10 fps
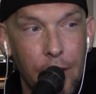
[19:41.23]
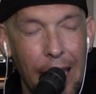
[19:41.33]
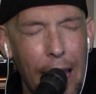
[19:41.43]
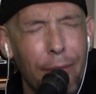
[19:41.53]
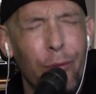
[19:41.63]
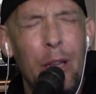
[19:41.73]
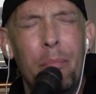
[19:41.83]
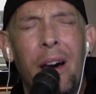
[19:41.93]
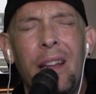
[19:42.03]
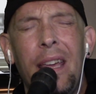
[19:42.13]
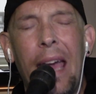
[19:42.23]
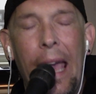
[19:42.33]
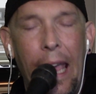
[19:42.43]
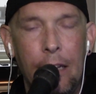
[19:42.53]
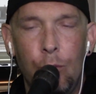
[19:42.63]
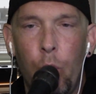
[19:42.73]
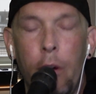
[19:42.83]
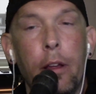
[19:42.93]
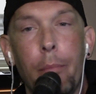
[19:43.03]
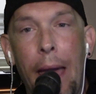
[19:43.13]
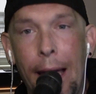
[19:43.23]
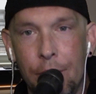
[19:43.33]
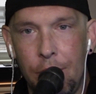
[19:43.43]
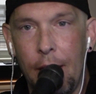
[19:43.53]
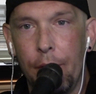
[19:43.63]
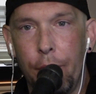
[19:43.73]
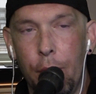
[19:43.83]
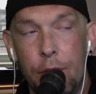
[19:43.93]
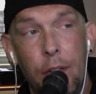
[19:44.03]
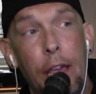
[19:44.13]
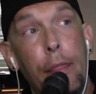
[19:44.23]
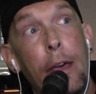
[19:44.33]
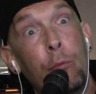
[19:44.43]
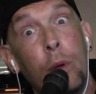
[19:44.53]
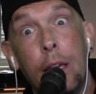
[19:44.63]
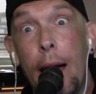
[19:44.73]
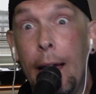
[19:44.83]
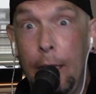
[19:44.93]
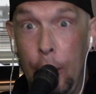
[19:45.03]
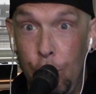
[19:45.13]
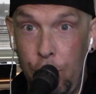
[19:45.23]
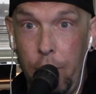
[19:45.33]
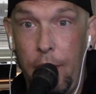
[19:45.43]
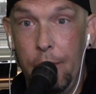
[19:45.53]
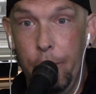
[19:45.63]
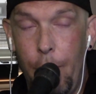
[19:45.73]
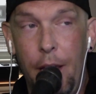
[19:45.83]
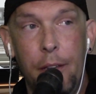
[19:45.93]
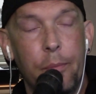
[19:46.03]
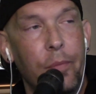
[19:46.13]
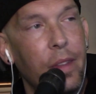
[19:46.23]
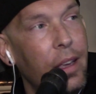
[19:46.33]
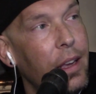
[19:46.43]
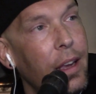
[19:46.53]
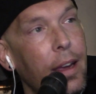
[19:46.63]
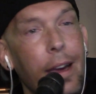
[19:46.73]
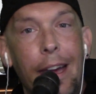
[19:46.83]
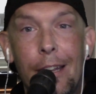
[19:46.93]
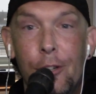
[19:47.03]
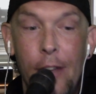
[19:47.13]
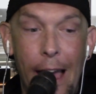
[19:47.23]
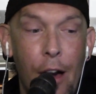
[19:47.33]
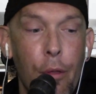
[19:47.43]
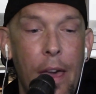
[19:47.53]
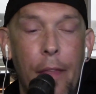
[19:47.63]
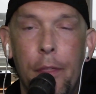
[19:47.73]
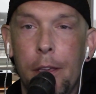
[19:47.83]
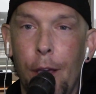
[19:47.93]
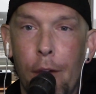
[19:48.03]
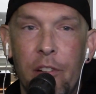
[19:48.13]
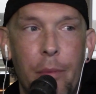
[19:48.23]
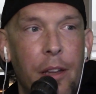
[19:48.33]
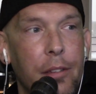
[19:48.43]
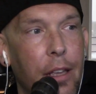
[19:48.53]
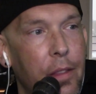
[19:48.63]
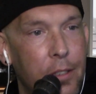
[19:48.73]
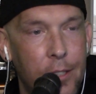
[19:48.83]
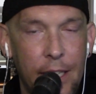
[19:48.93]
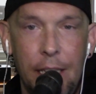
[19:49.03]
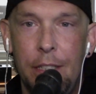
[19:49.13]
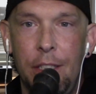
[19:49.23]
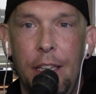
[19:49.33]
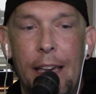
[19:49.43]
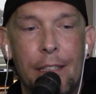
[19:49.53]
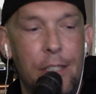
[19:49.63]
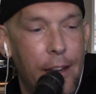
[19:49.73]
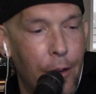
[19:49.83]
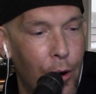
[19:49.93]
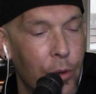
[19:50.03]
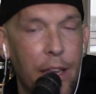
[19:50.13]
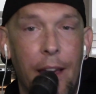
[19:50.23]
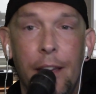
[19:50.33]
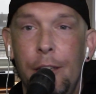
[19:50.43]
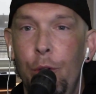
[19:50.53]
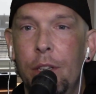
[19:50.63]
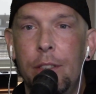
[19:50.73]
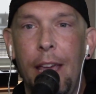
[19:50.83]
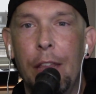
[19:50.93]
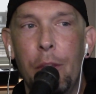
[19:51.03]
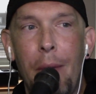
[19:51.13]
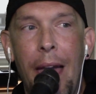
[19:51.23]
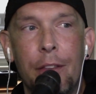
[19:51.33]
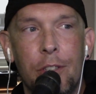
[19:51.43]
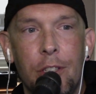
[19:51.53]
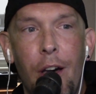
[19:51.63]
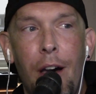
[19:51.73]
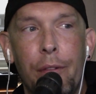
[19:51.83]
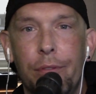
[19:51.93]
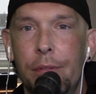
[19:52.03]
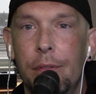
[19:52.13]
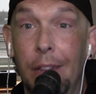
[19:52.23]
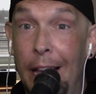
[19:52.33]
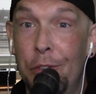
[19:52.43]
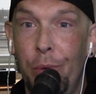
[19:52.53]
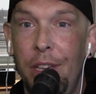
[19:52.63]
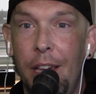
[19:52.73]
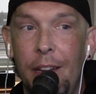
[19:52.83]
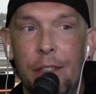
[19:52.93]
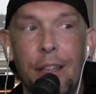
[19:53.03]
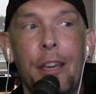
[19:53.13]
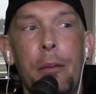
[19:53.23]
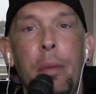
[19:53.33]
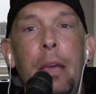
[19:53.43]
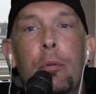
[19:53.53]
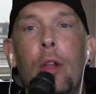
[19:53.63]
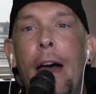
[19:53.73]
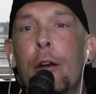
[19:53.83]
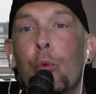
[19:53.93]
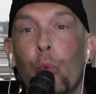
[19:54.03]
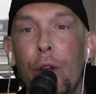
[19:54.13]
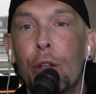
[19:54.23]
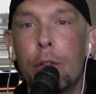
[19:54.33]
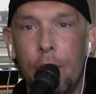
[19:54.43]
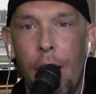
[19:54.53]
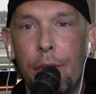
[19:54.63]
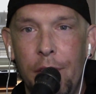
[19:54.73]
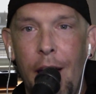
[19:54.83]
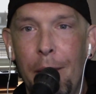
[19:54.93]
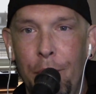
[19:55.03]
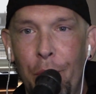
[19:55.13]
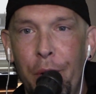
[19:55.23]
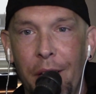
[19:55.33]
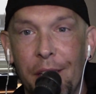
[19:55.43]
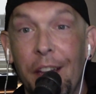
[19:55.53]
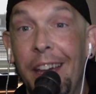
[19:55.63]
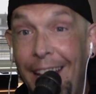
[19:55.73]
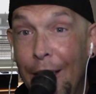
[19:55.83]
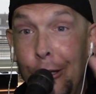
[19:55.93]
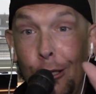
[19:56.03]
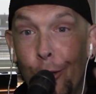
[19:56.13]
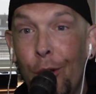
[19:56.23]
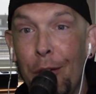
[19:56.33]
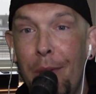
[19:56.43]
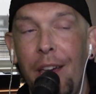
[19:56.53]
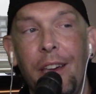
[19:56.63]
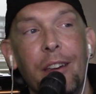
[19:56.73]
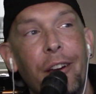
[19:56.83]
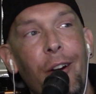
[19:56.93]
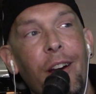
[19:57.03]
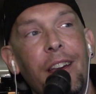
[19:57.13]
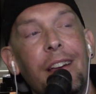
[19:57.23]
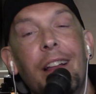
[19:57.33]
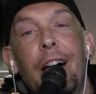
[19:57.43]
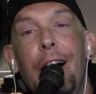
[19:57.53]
Everybody hated wearing masks at first, and then we got used to it, right? And now that the government and the C D C has said, okay, you can take the masks off last weekend, people had a real tough time doing it, including me, all right?